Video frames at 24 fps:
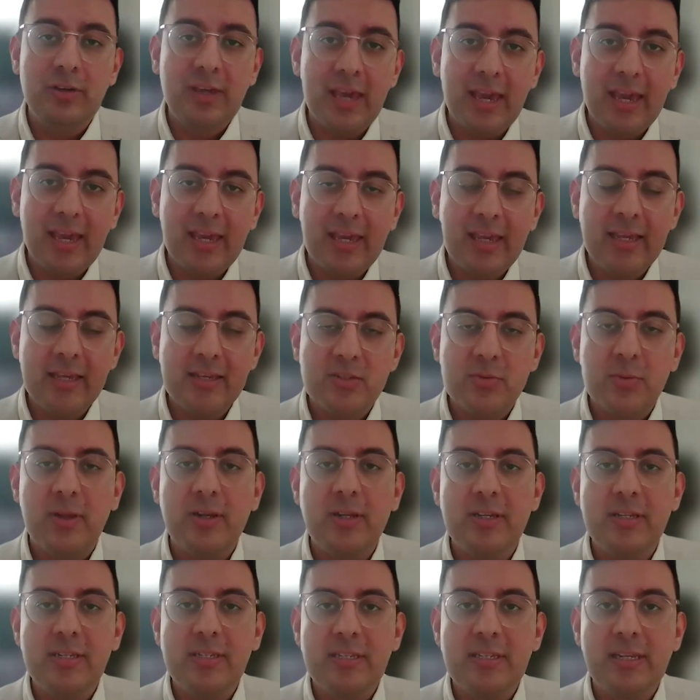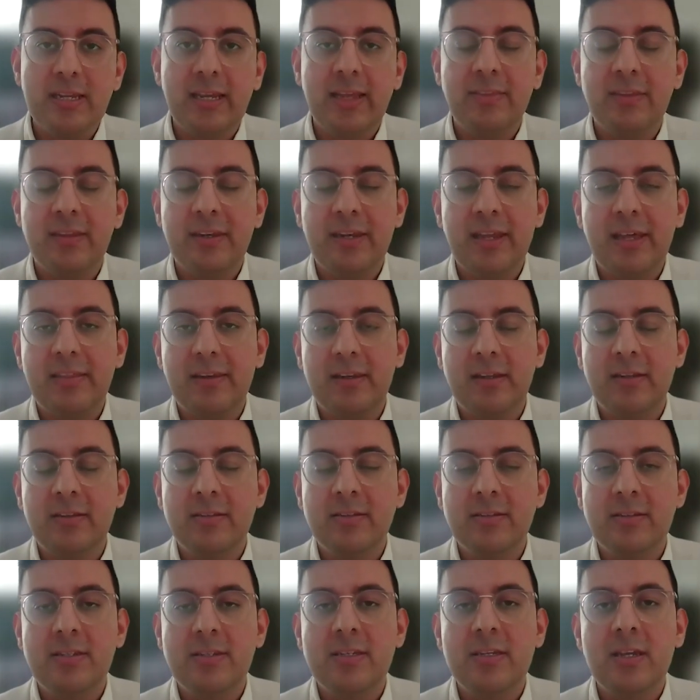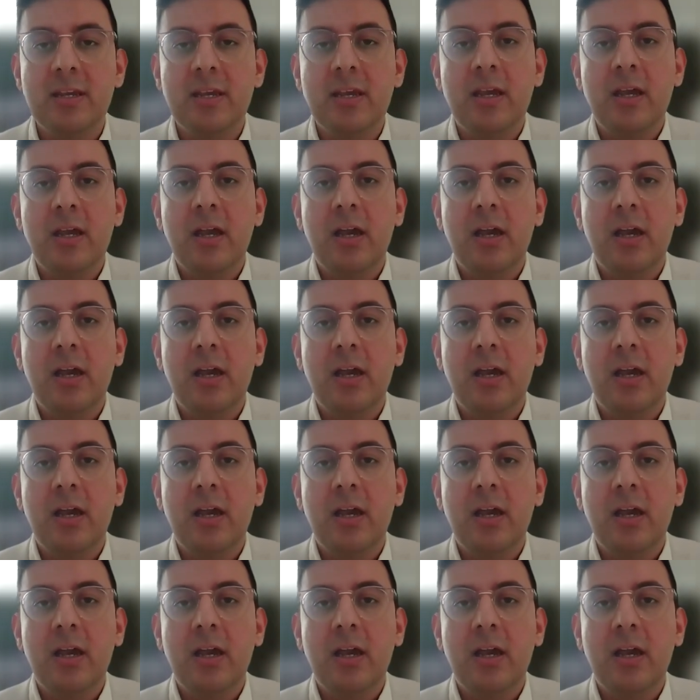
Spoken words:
UK as well as in the Netherlands,